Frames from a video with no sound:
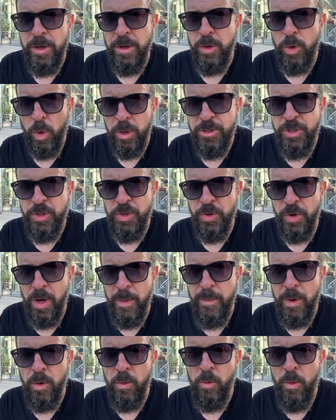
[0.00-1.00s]

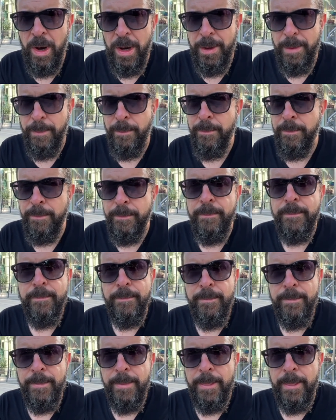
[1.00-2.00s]
Nordstrom 1.
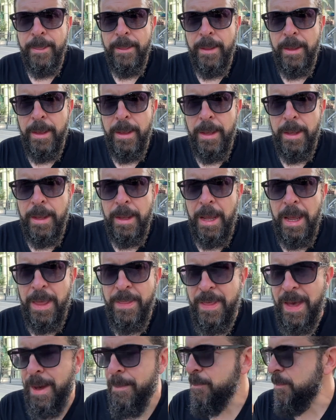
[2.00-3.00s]

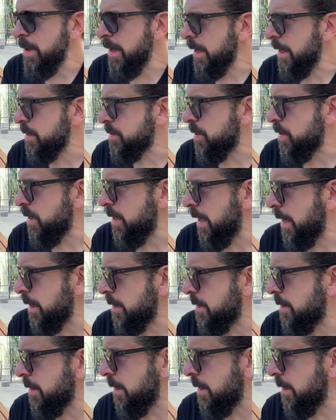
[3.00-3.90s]
And that means that